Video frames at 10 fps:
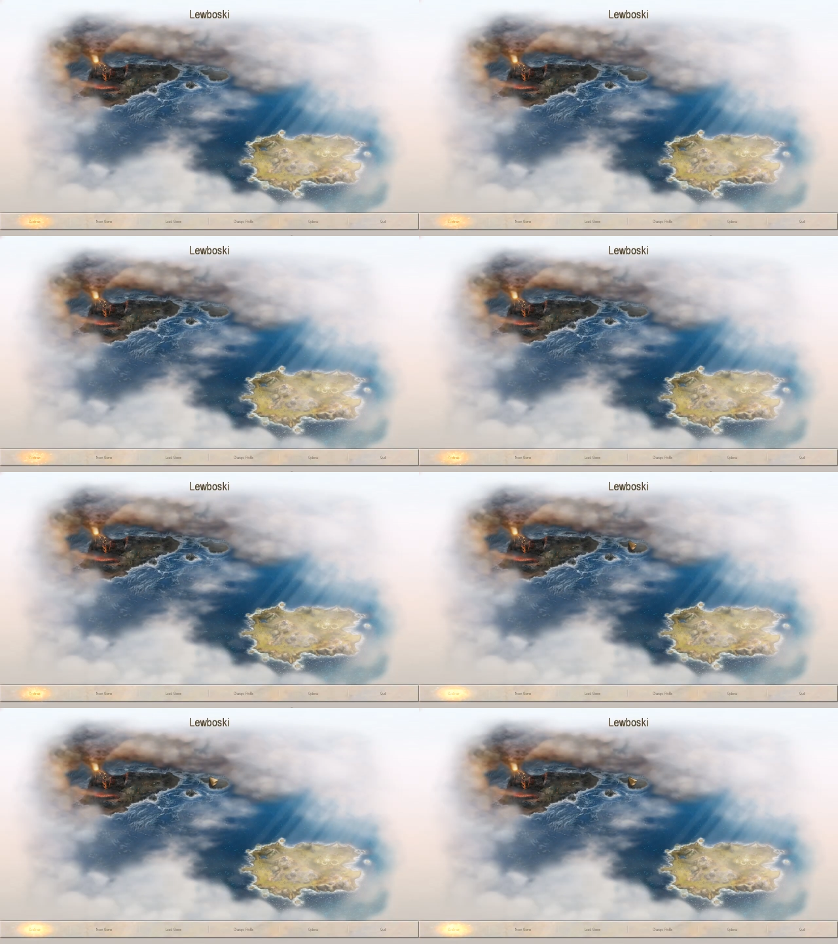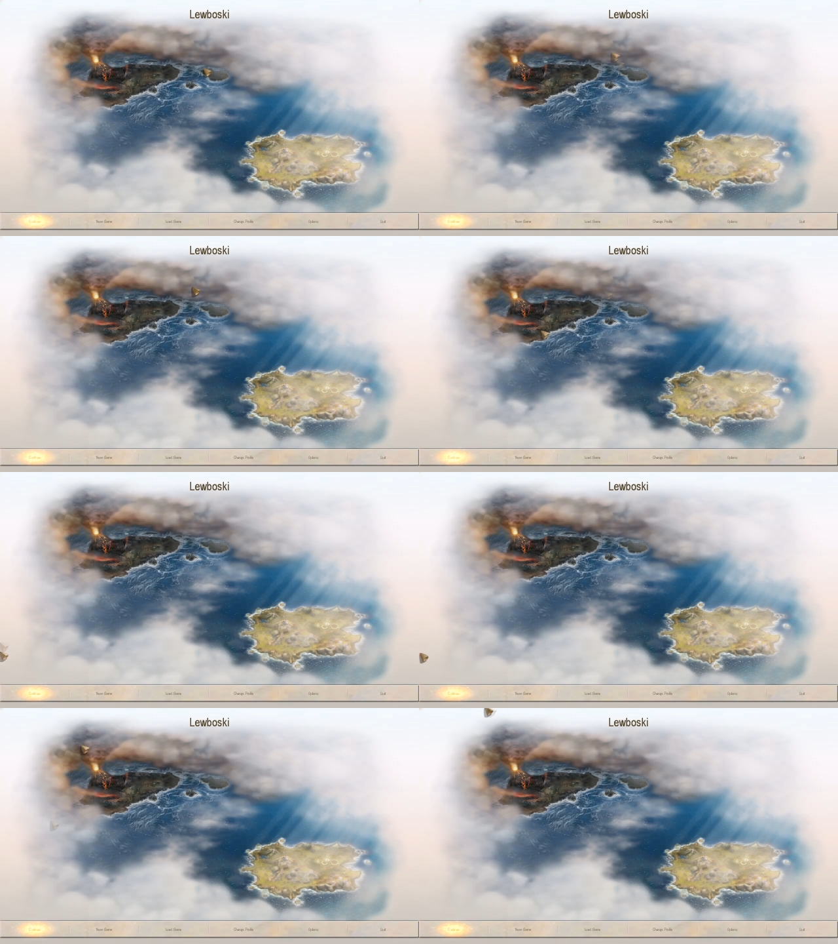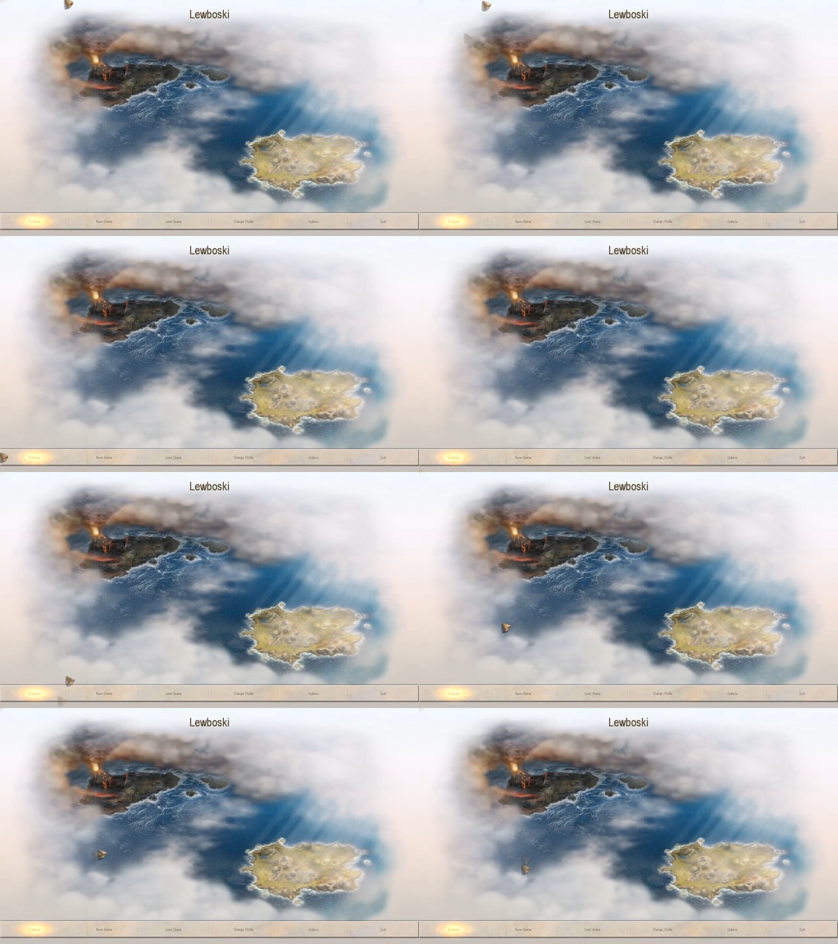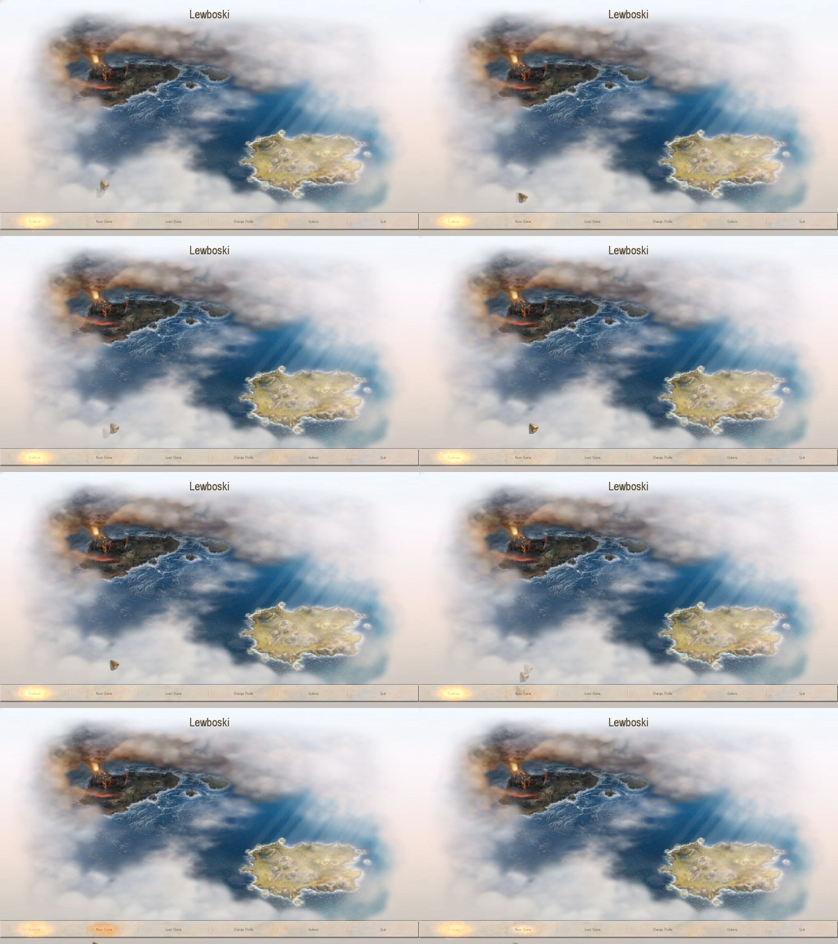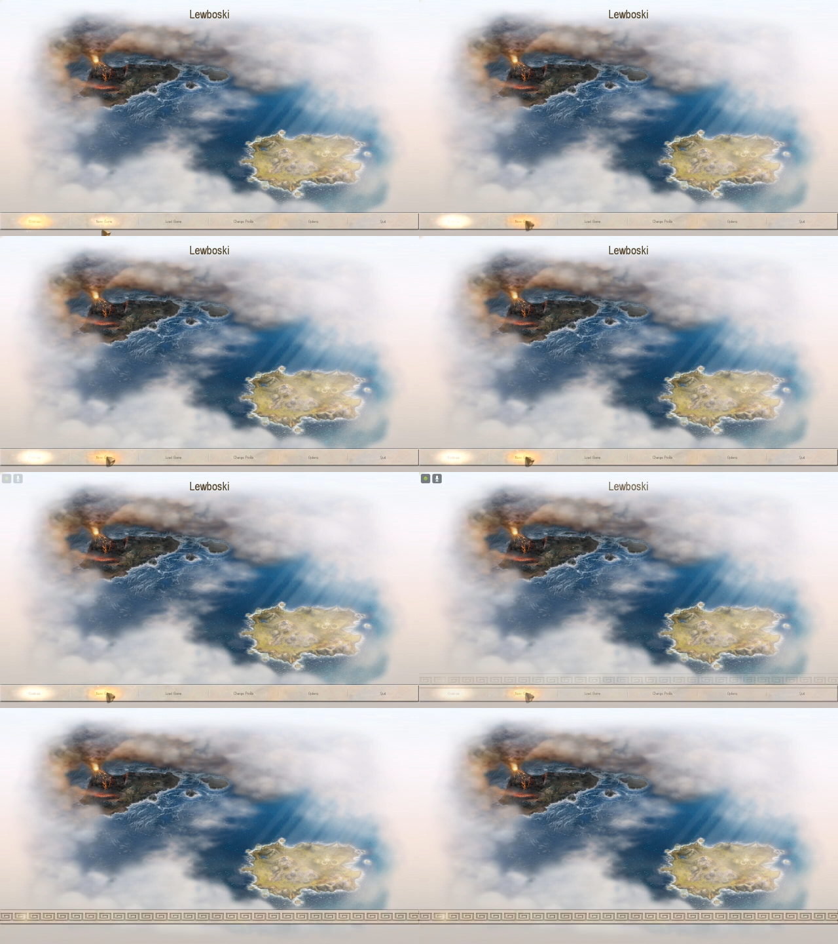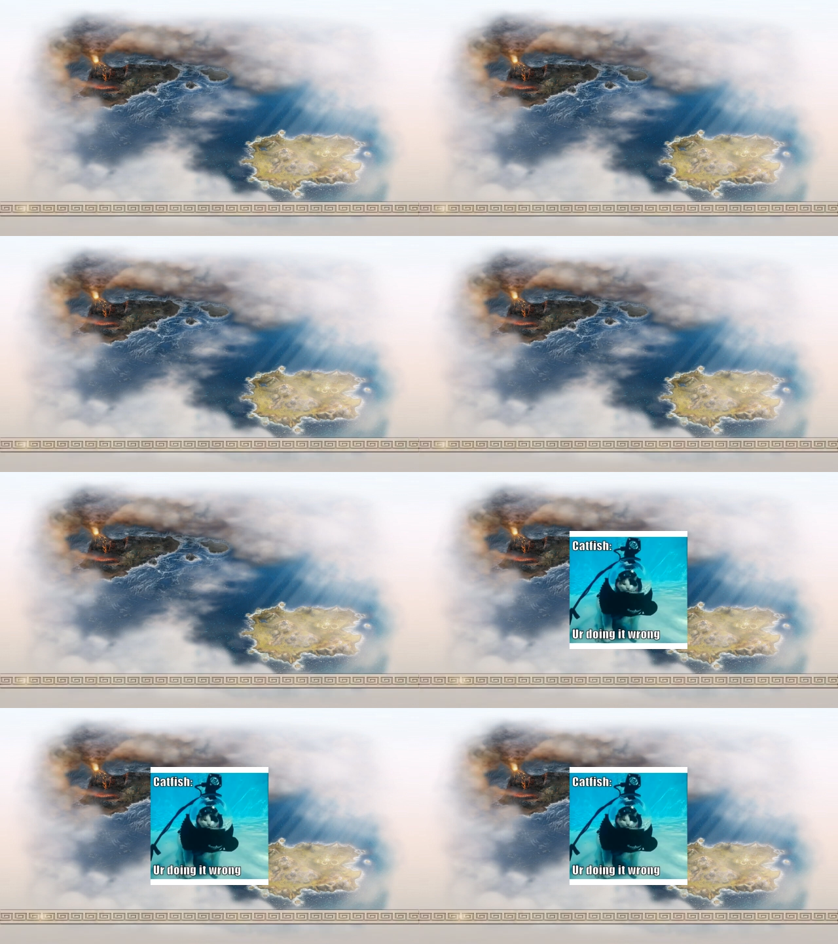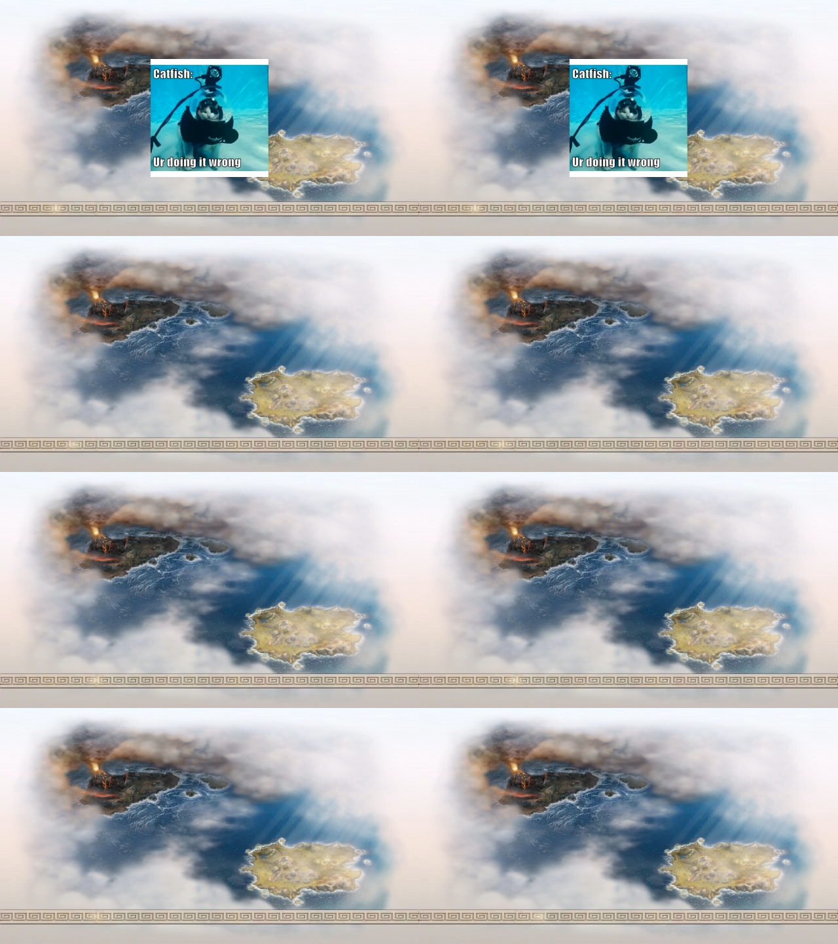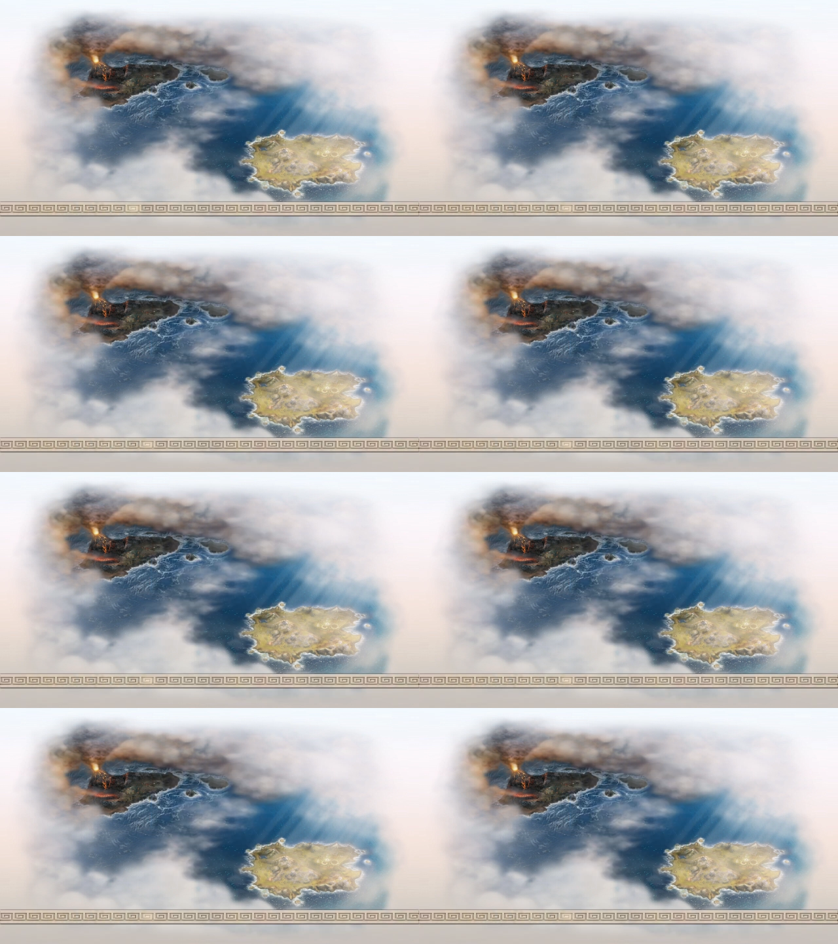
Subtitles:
No face is visible, so there are no lips to read.